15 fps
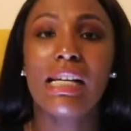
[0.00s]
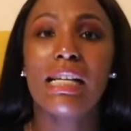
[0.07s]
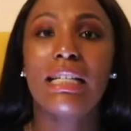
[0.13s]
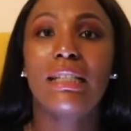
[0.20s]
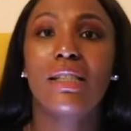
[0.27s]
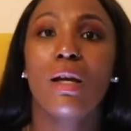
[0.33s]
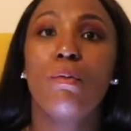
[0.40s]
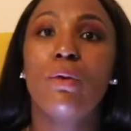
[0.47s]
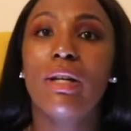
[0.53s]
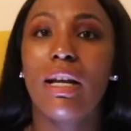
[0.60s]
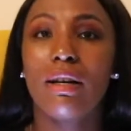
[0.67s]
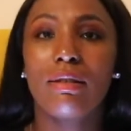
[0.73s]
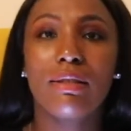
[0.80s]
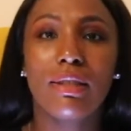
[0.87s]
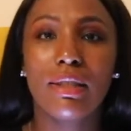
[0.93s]
Someone
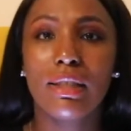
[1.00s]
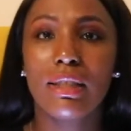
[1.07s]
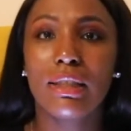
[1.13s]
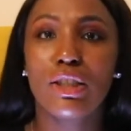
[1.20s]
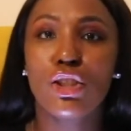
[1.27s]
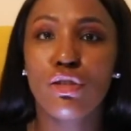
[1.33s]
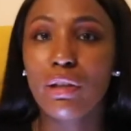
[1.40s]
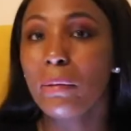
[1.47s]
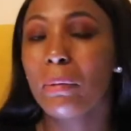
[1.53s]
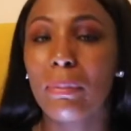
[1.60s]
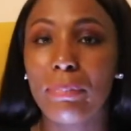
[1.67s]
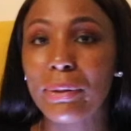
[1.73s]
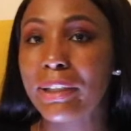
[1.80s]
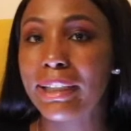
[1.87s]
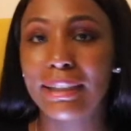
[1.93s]
else's treatment
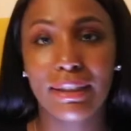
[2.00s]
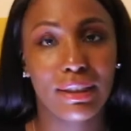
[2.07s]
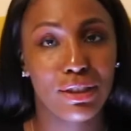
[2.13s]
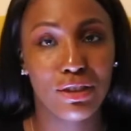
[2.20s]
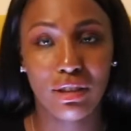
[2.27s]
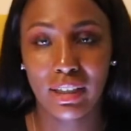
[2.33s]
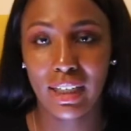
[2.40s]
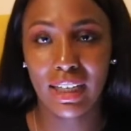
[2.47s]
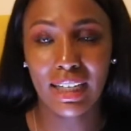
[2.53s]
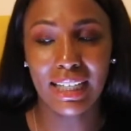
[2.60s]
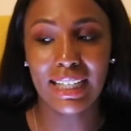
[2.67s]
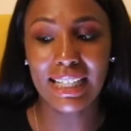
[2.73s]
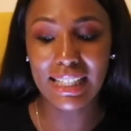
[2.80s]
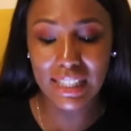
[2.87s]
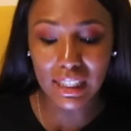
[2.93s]
plan is in your hand.
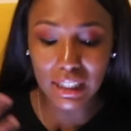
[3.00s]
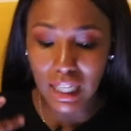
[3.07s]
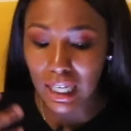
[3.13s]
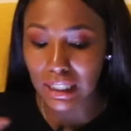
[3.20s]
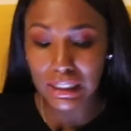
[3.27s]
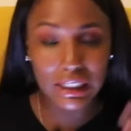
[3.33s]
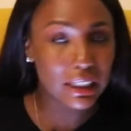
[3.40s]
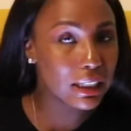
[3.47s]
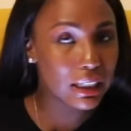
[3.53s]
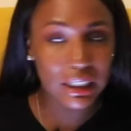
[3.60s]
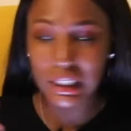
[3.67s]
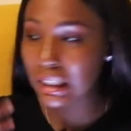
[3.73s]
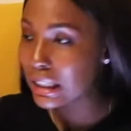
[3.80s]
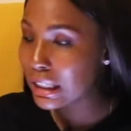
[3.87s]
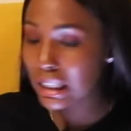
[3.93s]
It's a lot to
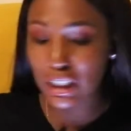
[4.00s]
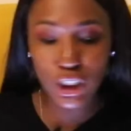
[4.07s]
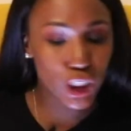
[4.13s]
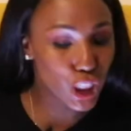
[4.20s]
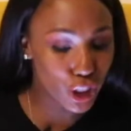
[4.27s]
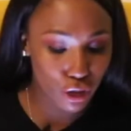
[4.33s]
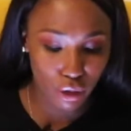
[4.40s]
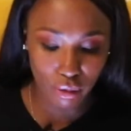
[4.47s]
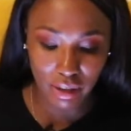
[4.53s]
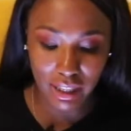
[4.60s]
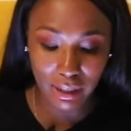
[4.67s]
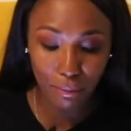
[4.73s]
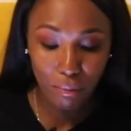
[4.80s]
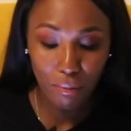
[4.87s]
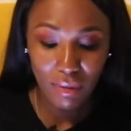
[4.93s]
consider,
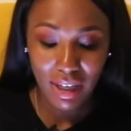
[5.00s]
right?